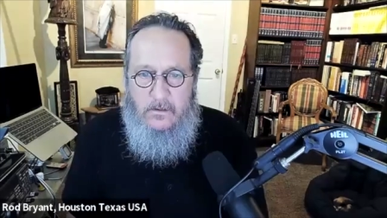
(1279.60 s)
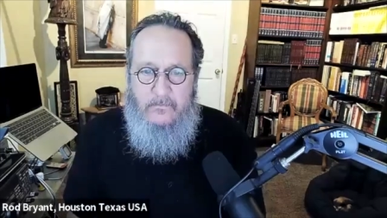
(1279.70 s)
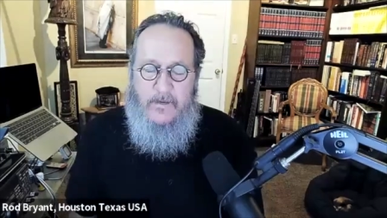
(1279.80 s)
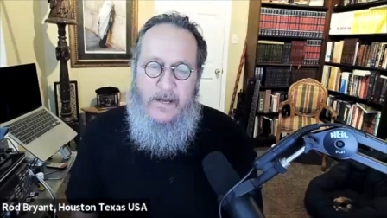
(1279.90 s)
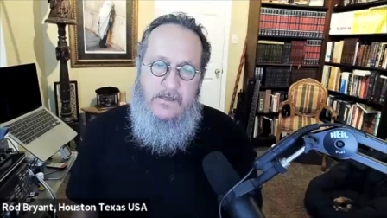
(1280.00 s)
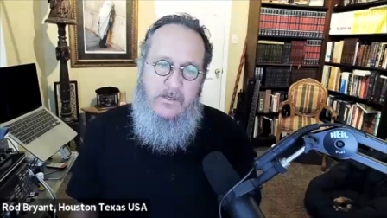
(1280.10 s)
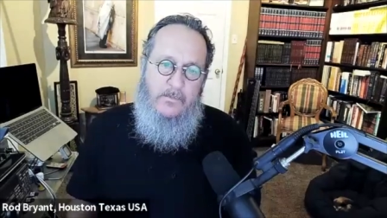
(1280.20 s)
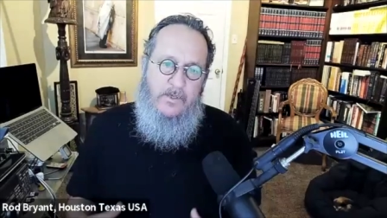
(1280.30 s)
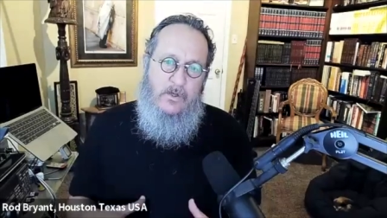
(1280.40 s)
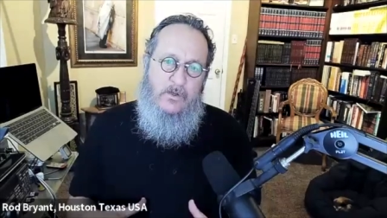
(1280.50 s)
If he has some
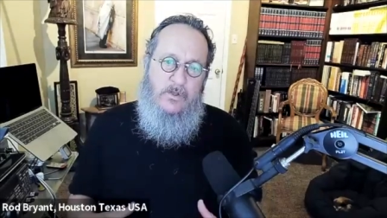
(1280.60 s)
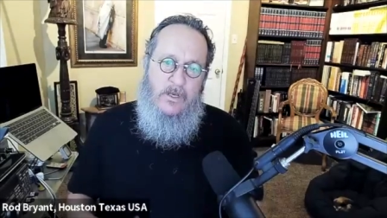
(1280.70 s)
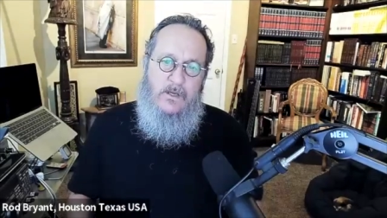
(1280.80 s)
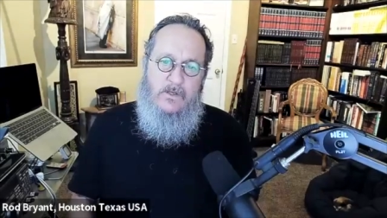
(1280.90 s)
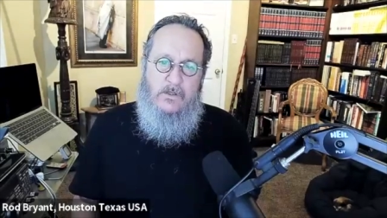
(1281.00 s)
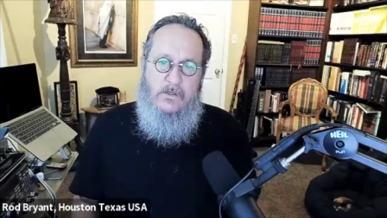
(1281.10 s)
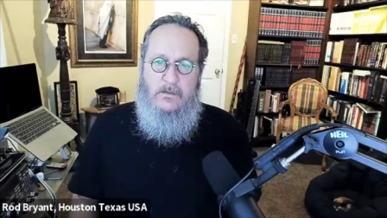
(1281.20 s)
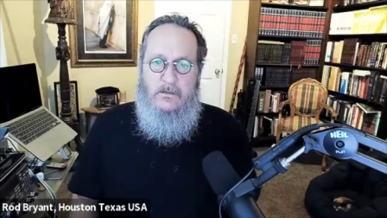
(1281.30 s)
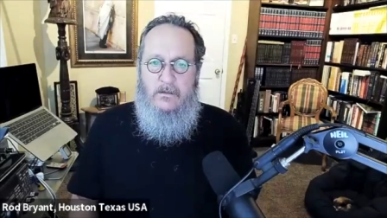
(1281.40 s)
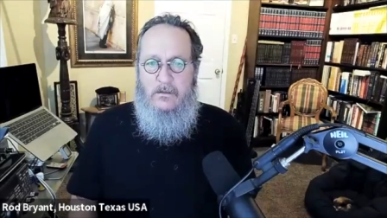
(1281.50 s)

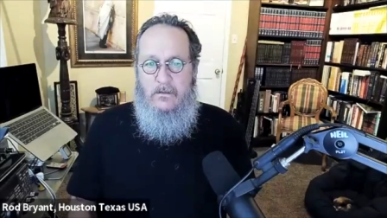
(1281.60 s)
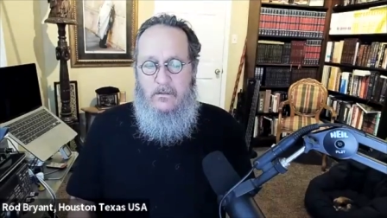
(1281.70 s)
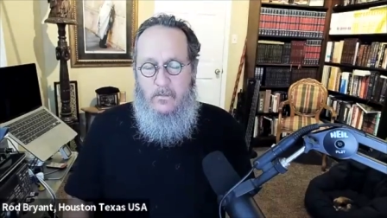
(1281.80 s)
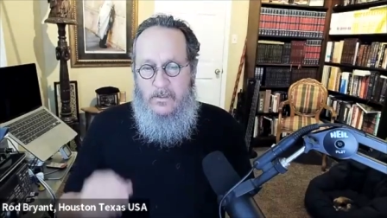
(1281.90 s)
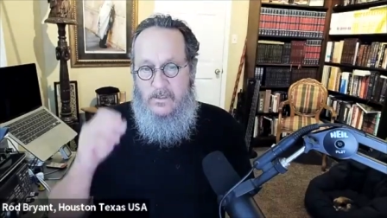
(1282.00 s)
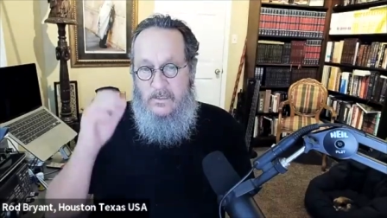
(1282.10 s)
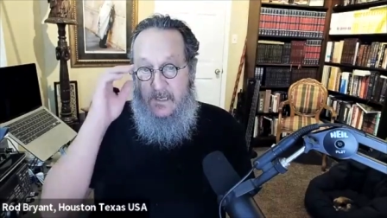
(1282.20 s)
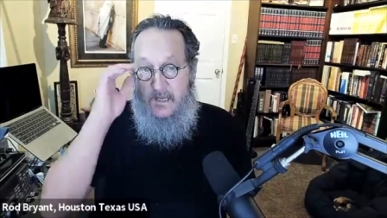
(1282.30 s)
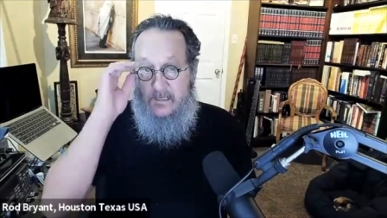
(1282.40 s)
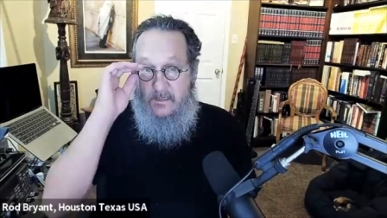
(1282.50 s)
association we see
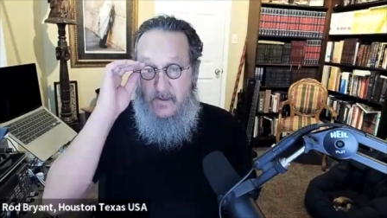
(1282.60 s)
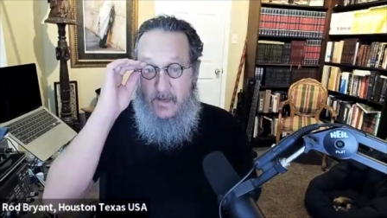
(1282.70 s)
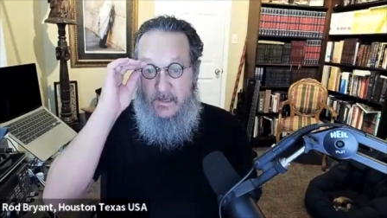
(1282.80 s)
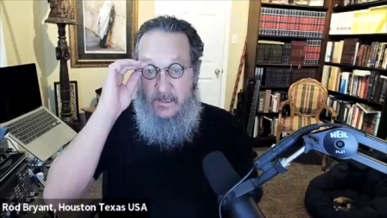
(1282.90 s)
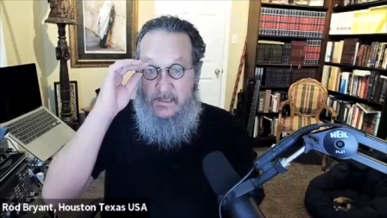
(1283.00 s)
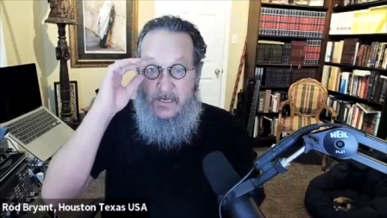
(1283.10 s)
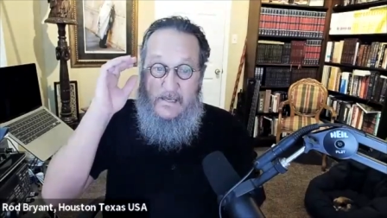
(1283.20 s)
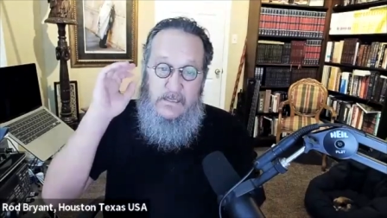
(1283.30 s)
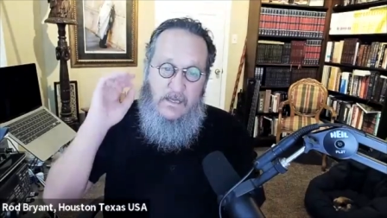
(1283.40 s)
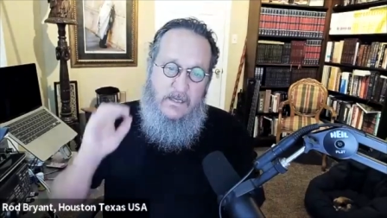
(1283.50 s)
less of that. It
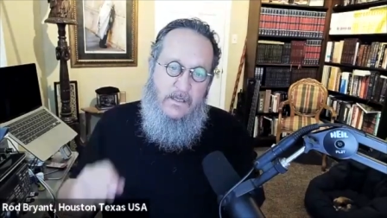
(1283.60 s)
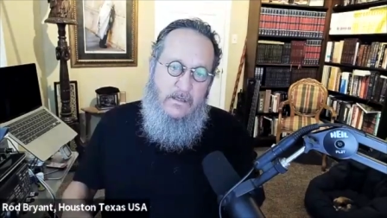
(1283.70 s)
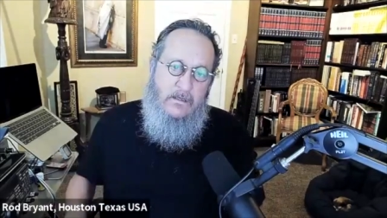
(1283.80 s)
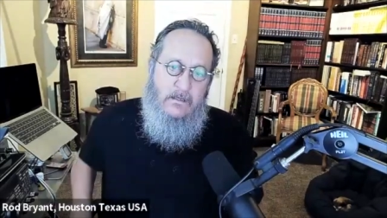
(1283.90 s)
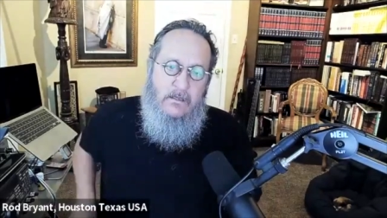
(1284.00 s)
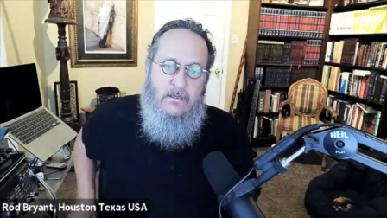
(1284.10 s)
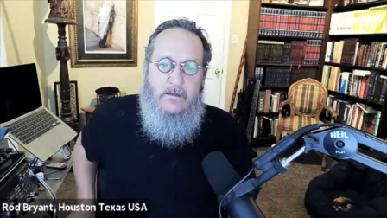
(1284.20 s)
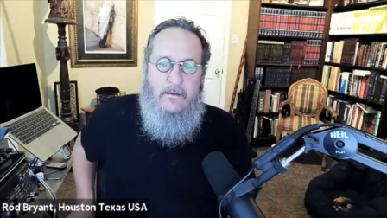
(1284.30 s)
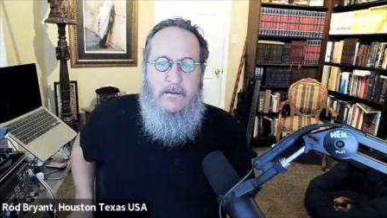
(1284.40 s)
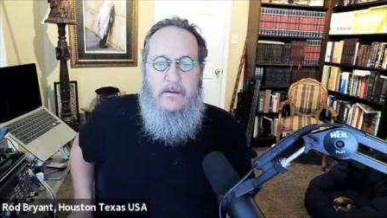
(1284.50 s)
says that in the
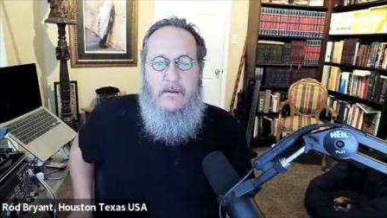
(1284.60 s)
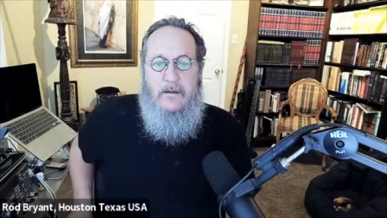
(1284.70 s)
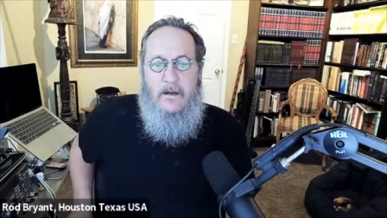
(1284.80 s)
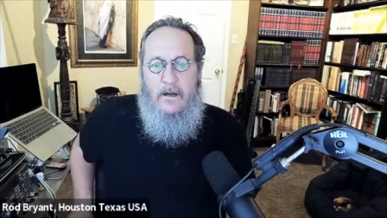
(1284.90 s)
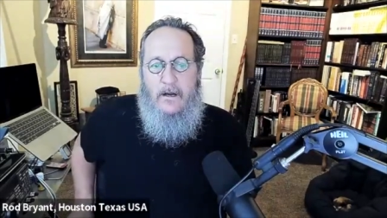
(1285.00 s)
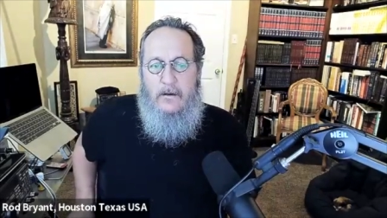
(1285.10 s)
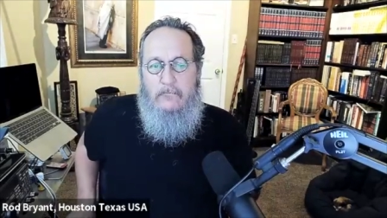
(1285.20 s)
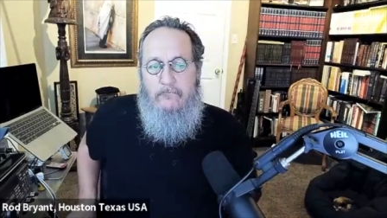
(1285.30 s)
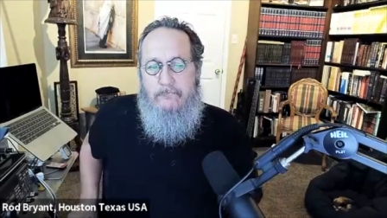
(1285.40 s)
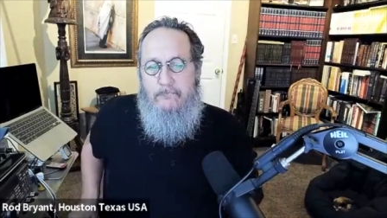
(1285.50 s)
uh,
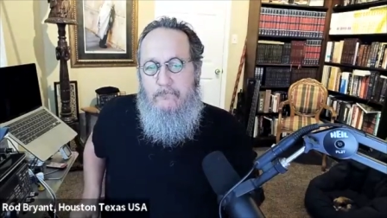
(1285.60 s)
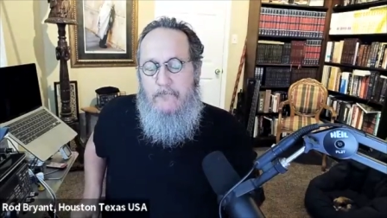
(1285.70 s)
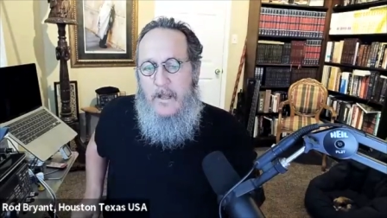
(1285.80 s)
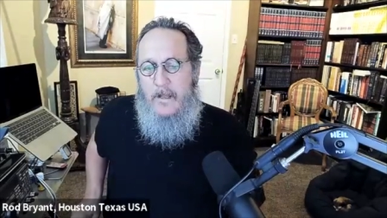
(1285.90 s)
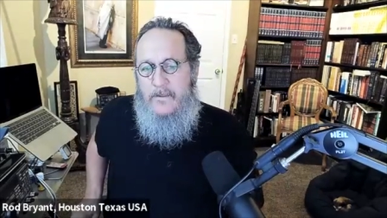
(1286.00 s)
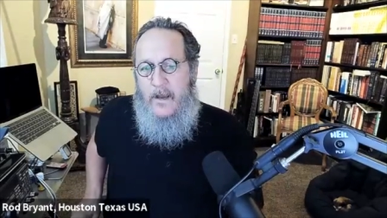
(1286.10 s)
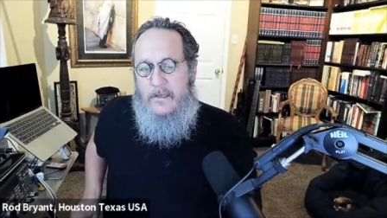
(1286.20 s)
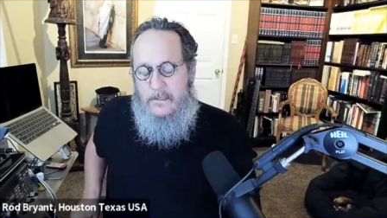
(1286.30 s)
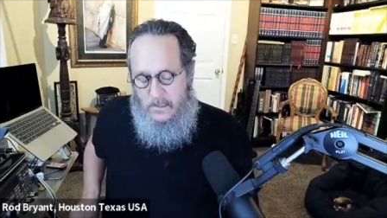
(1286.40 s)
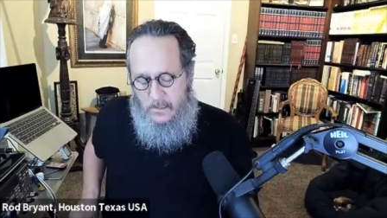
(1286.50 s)

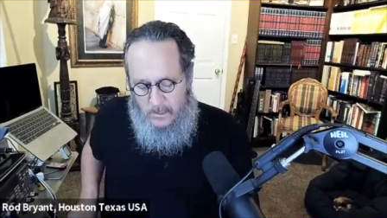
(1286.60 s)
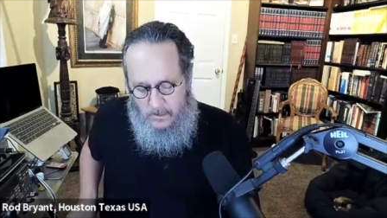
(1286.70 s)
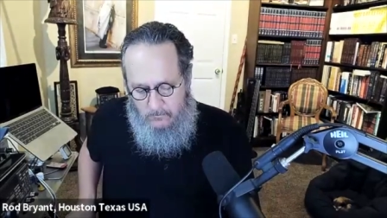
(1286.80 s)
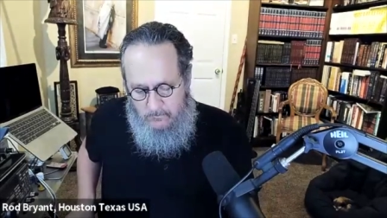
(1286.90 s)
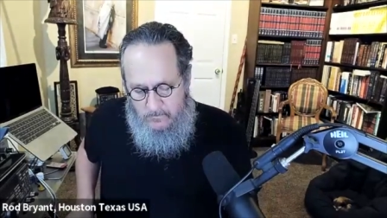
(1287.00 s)
that uh,